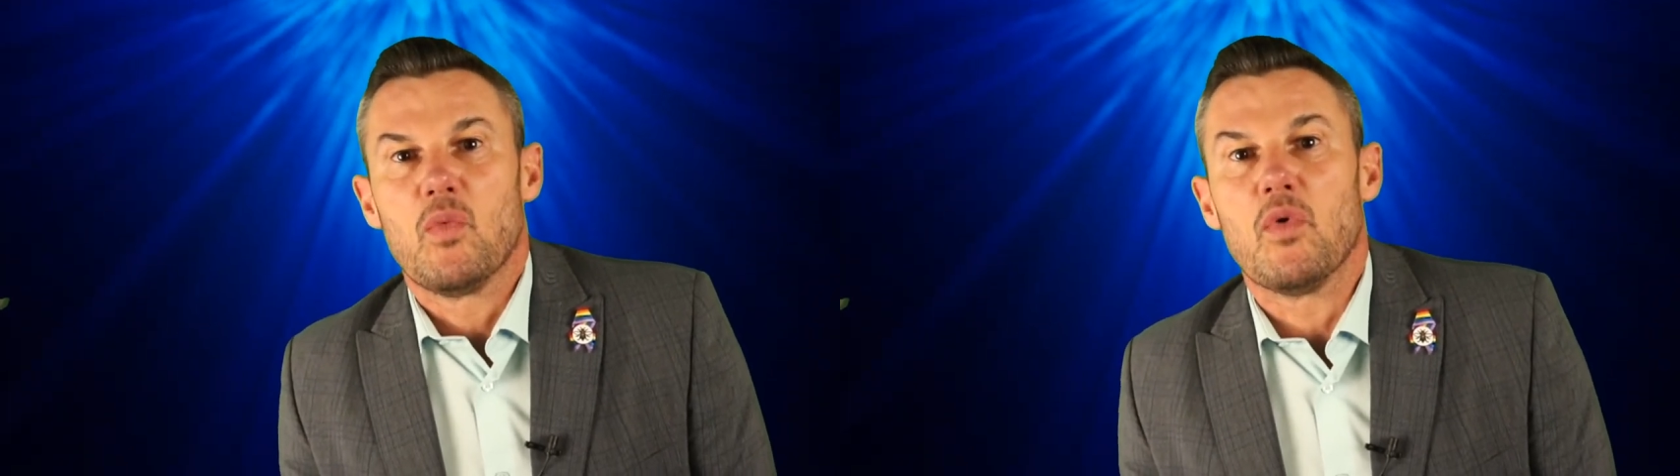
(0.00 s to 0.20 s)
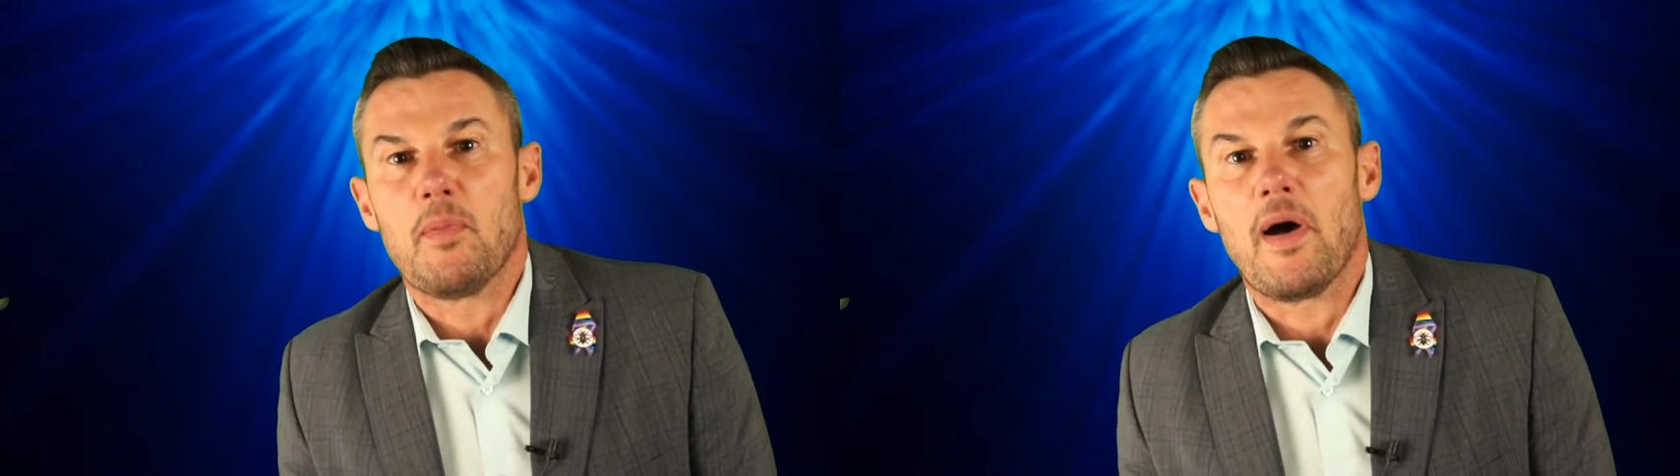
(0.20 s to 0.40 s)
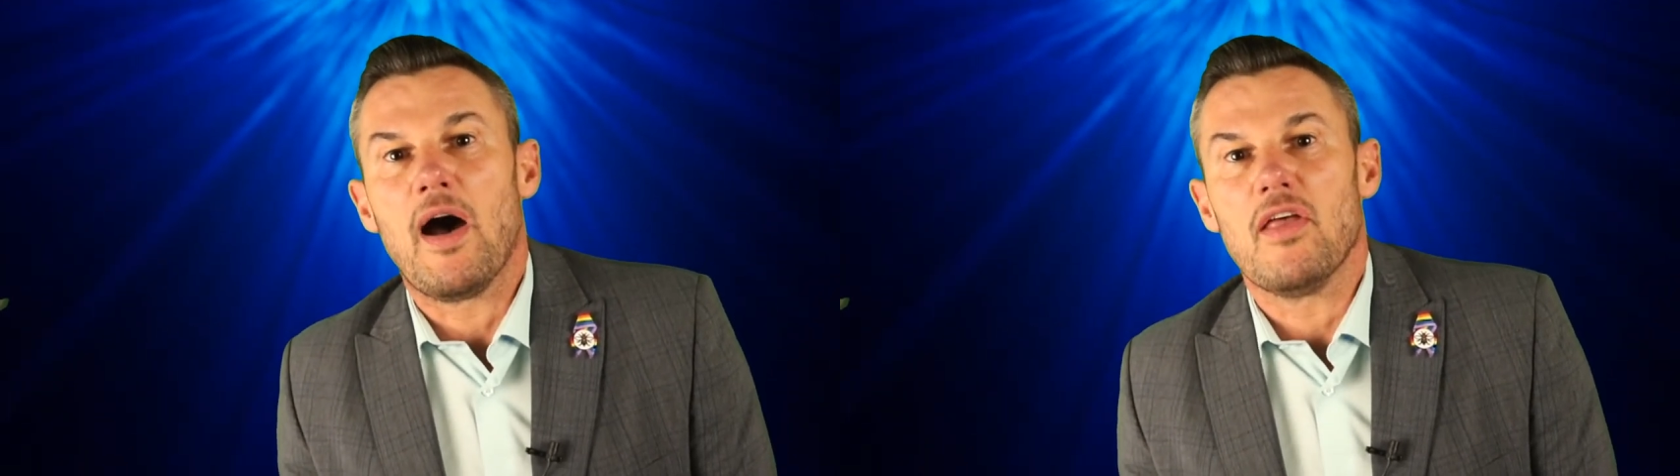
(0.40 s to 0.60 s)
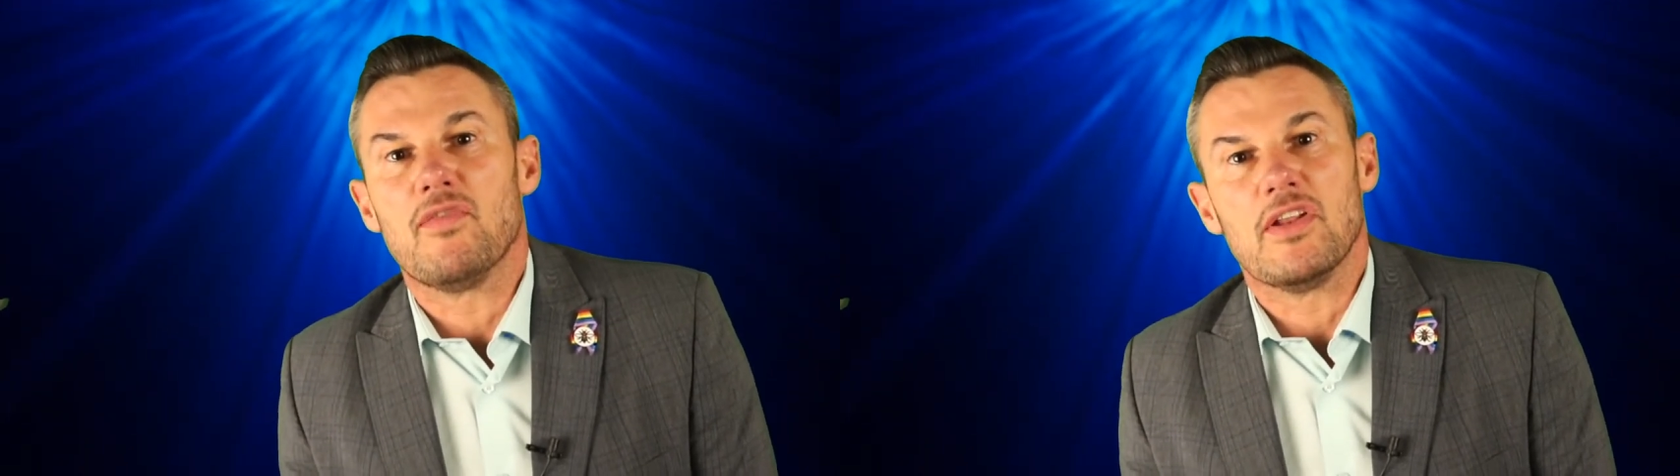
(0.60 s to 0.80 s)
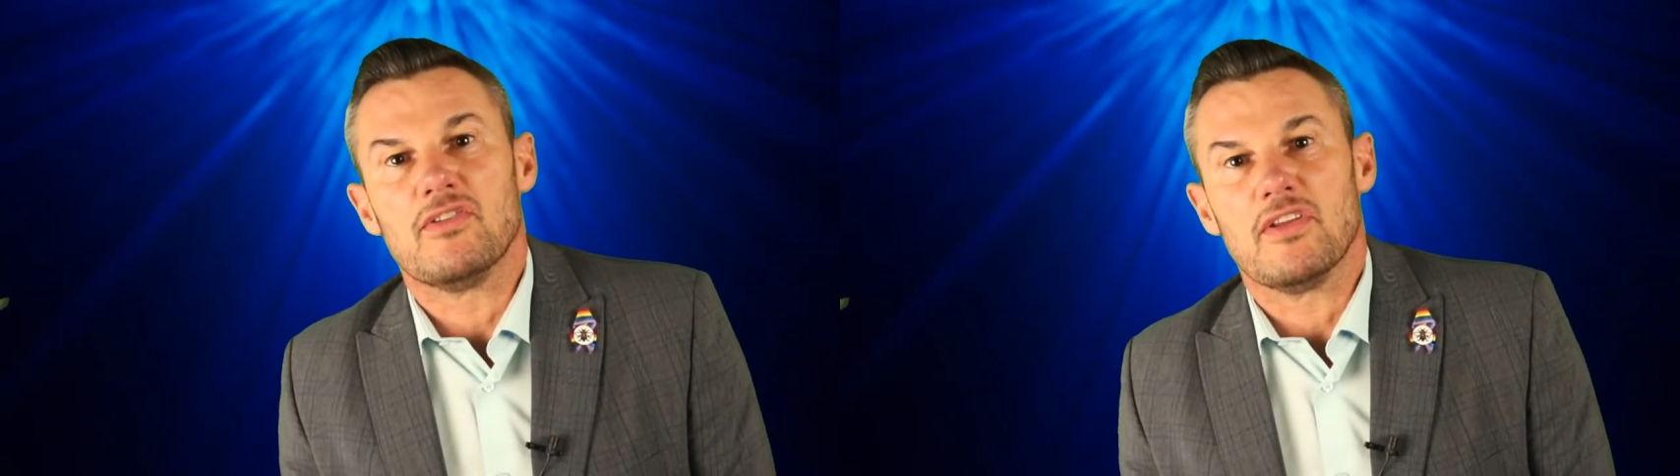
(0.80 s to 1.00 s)
were a part
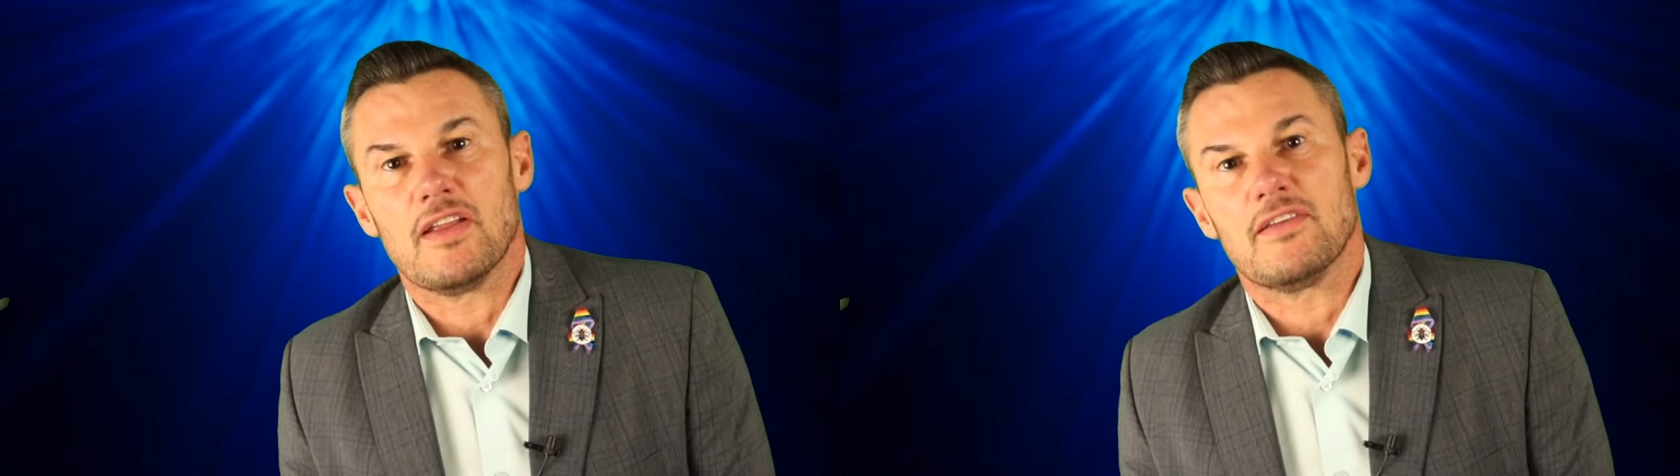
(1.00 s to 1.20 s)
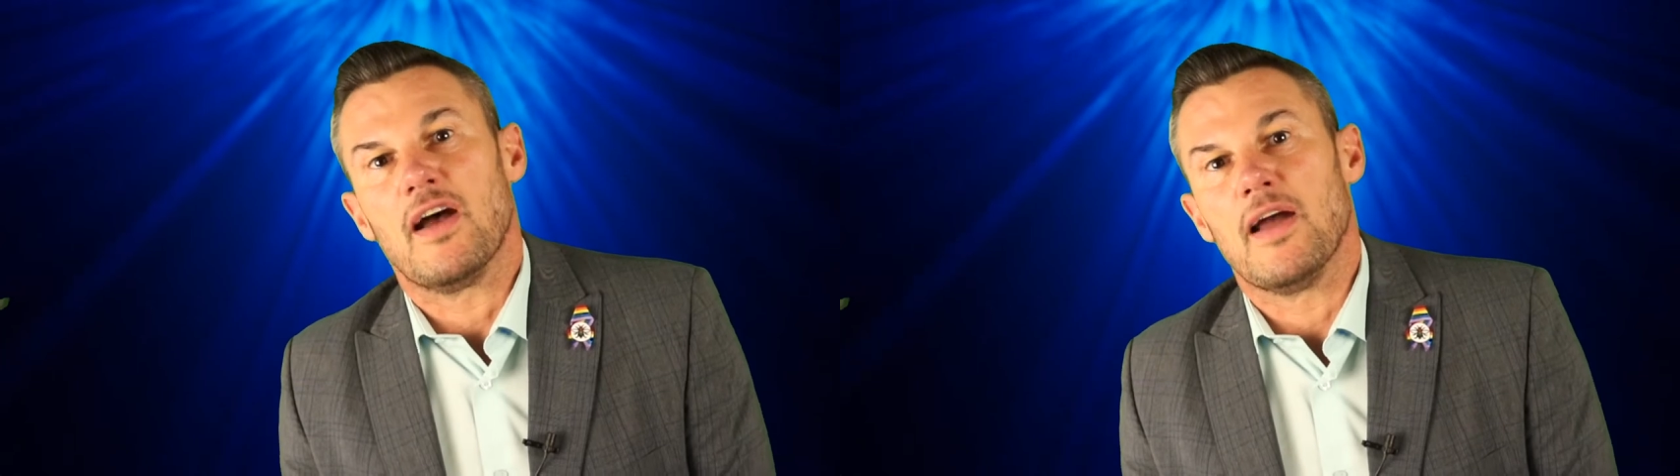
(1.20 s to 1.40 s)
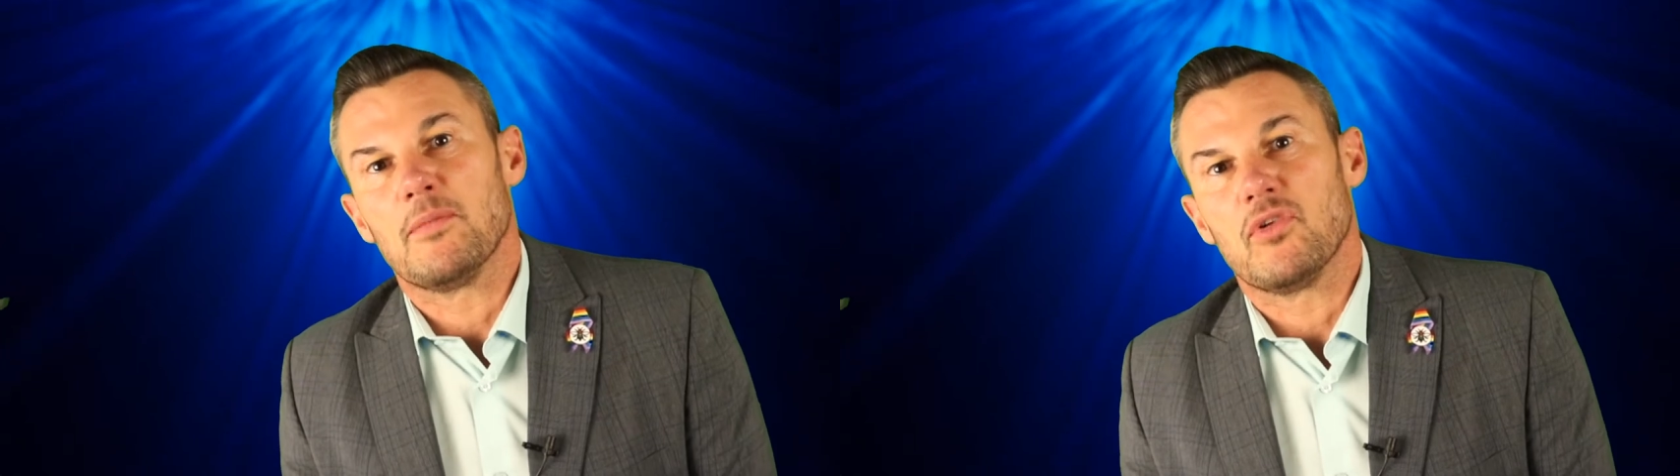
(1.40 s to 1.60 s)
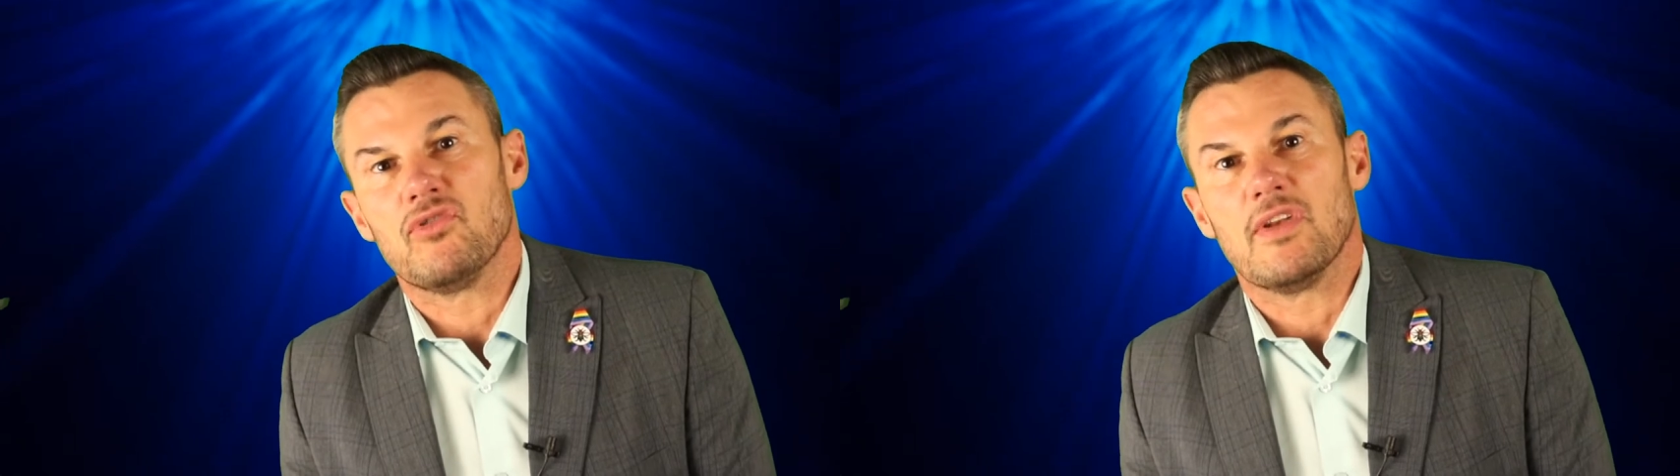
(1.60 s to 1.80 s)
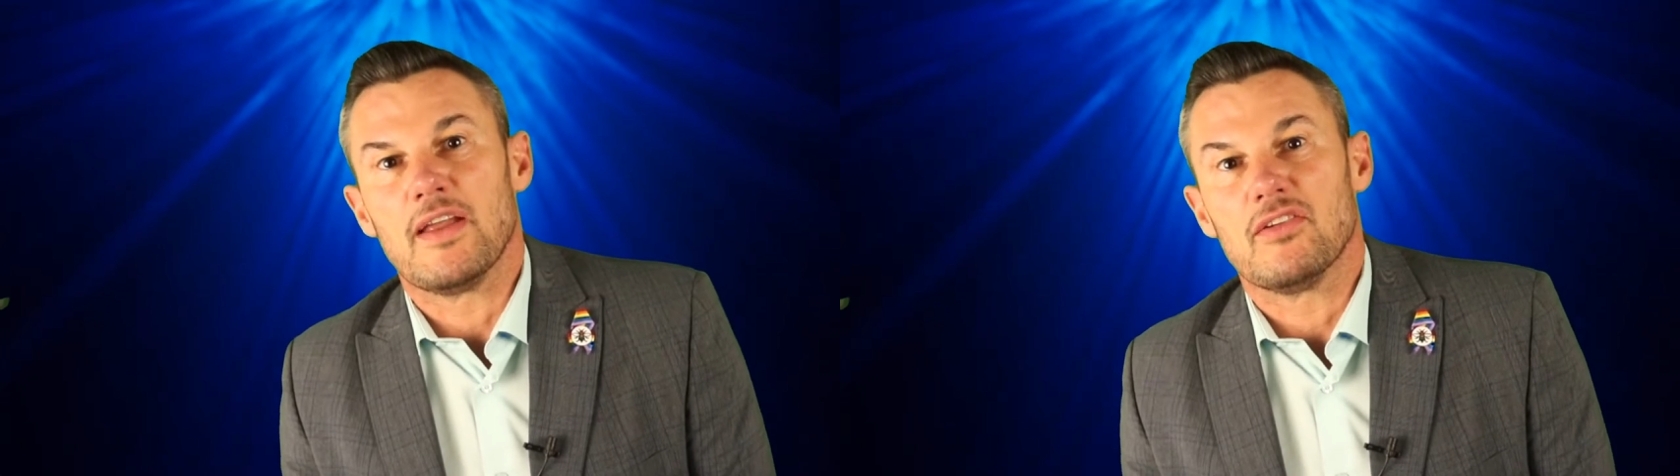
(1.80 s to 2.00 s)
of the village at that time
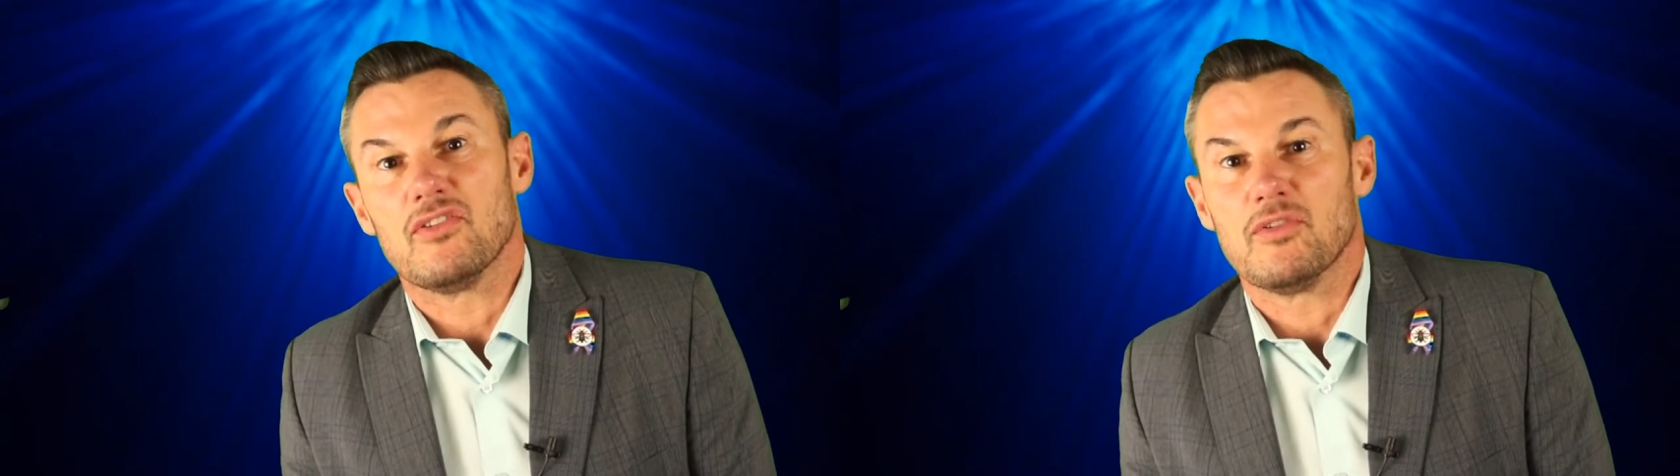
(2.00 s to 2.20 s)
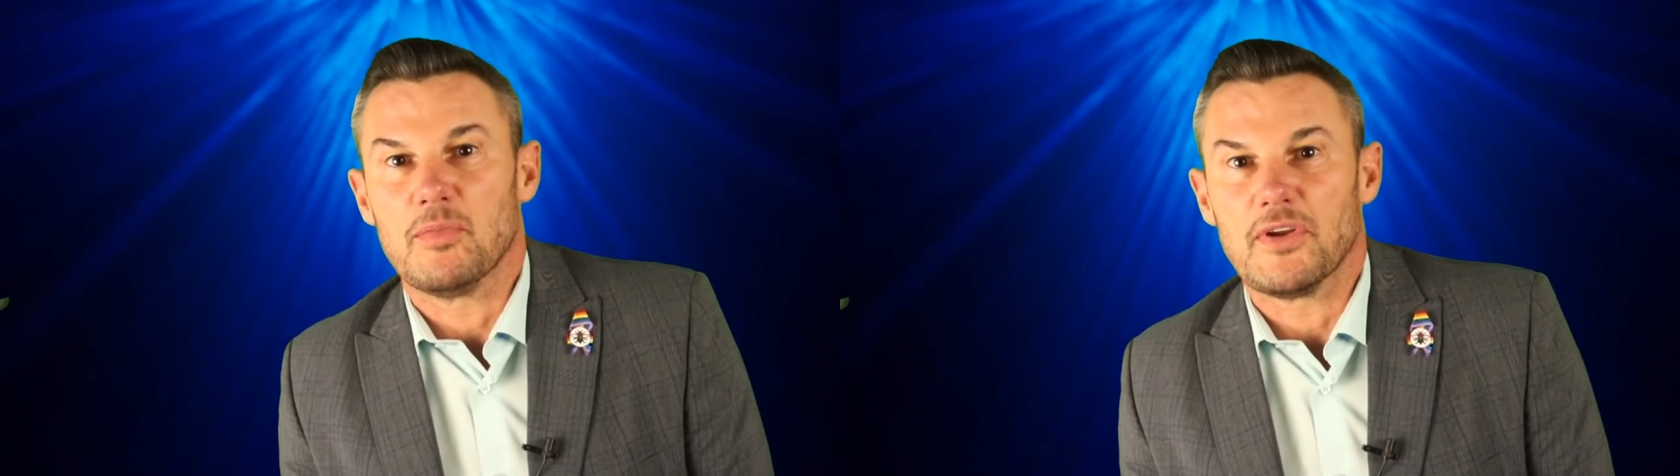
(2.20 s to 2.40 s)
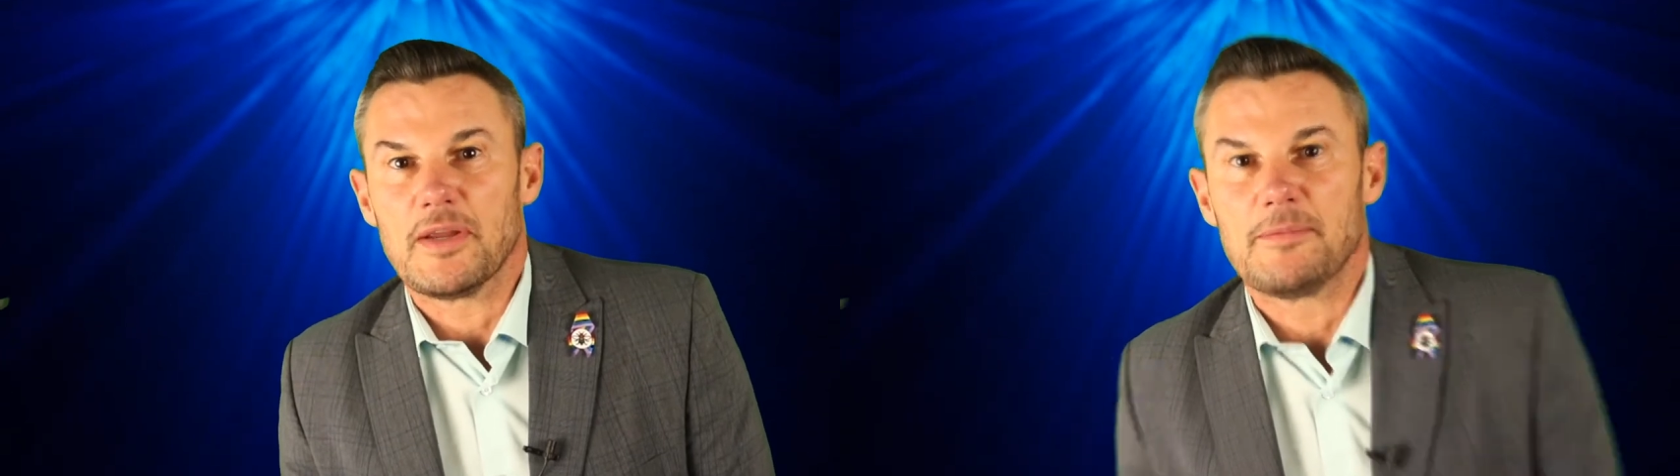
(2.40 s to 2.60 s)
could relate to somebody.